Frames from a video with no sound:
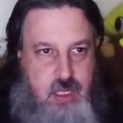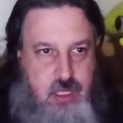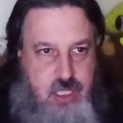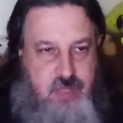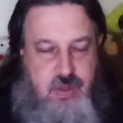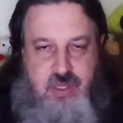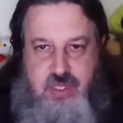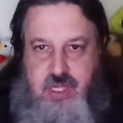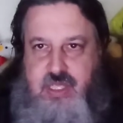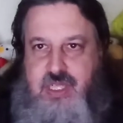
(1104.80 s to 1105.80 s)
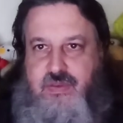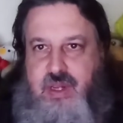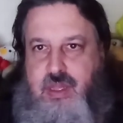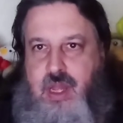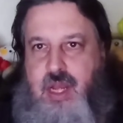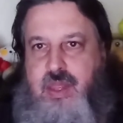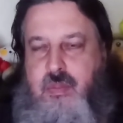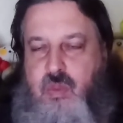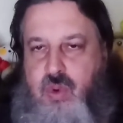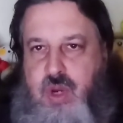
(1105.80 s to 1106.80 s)
just about 6, 7 o'clock in the
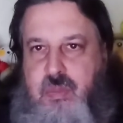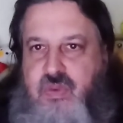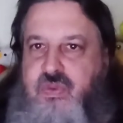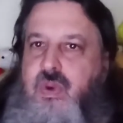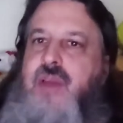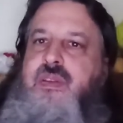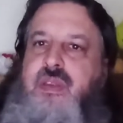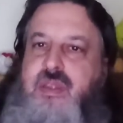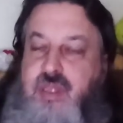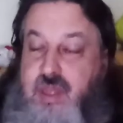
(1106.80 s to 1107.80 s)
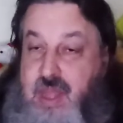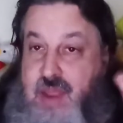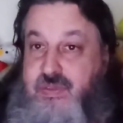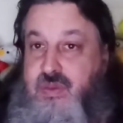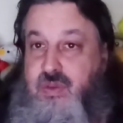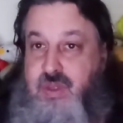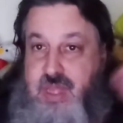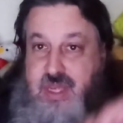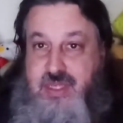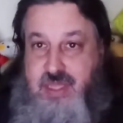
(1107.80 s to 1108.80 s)
morning before I have to do the
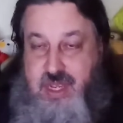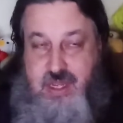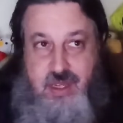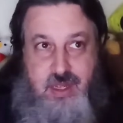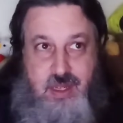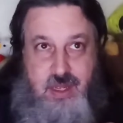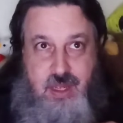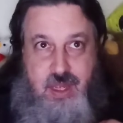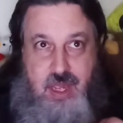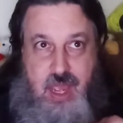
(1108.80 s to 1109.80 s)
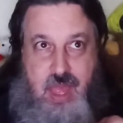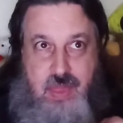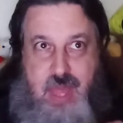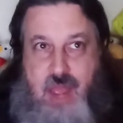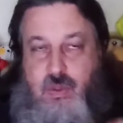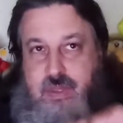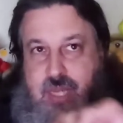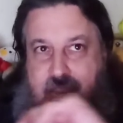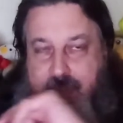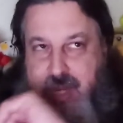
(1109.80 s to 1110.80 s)
next thing, and that will
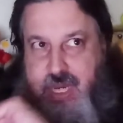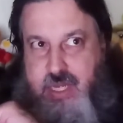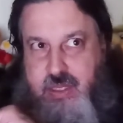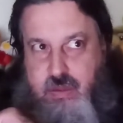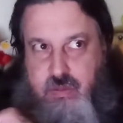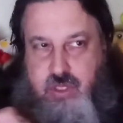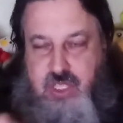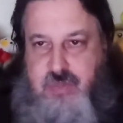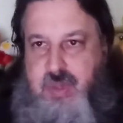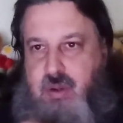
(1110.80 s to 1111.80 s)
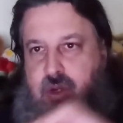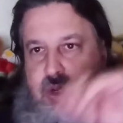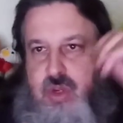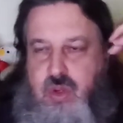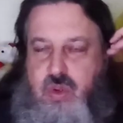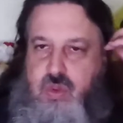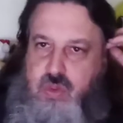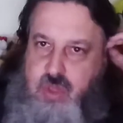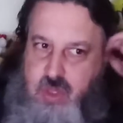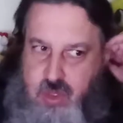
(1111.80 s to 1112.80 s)
take me till just about
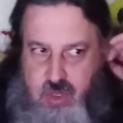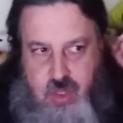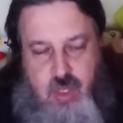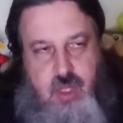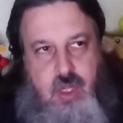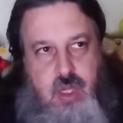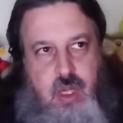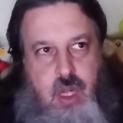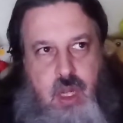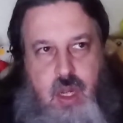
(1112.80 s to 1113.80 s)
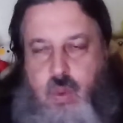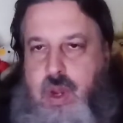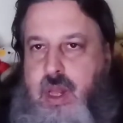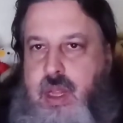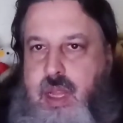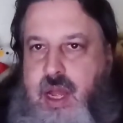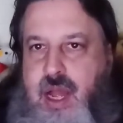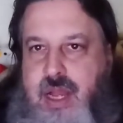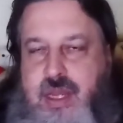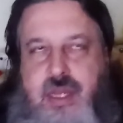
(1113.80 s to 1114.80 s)
noon, 1
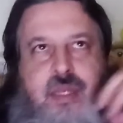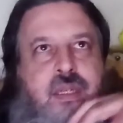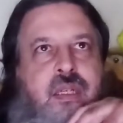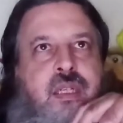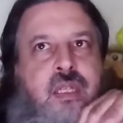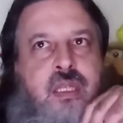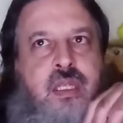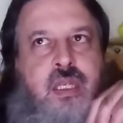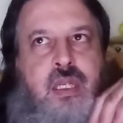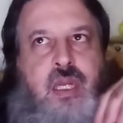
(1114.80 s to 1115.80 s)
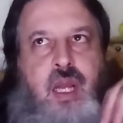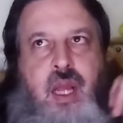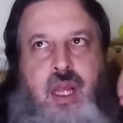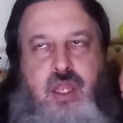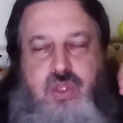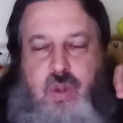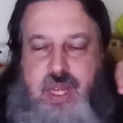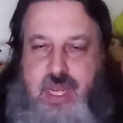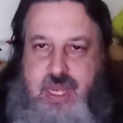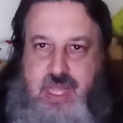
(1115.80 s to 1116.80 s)
o'clock, so I
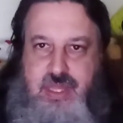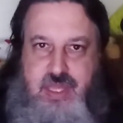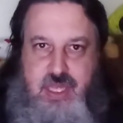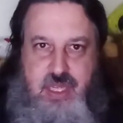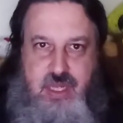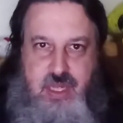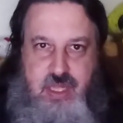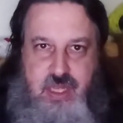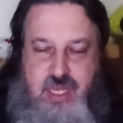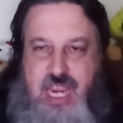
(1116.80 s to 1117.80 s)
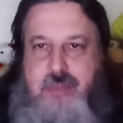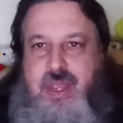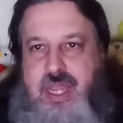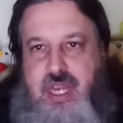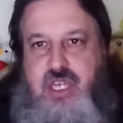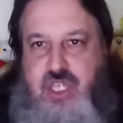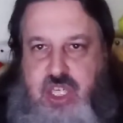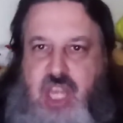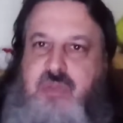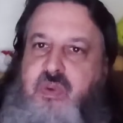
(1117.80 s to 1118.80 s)
can get the gaming in
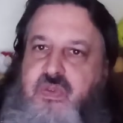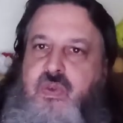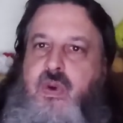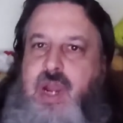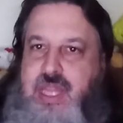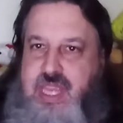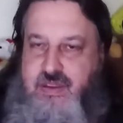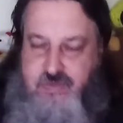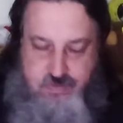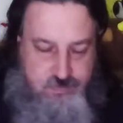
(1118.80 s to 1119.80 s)
just before I leave.